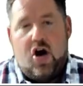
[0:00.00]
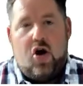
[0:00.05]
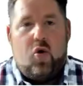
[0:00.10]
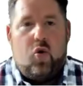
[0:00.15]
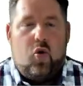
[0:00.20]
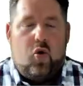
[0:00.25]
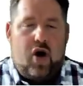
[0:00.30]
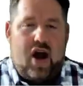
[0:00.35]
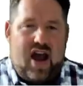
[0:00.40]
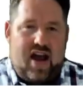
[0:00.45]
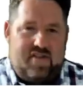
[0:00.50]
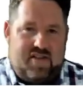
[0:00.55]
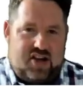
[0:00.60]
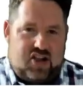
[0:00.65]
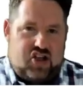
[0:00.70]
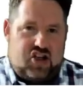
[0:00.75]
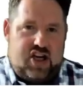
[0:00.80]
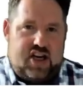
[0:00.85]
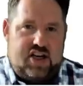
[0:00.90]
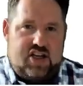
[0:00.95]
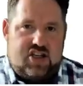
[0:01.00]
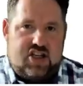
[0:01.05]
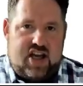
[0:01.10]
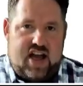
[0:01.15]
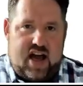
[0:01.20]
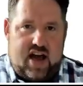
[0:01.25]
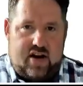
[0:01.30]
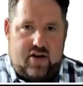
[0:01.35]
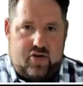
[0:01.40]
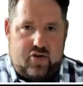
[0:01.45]
or having changed
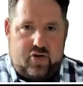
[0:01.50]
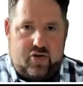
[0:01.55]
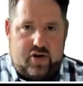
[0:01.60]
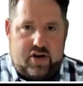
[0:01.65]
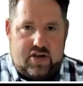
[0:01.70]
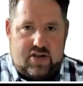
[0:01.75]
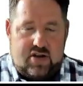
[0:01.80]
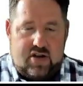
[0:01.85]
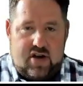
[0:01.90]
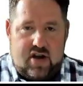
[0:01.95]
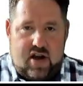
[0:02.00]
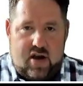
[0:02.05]
categories.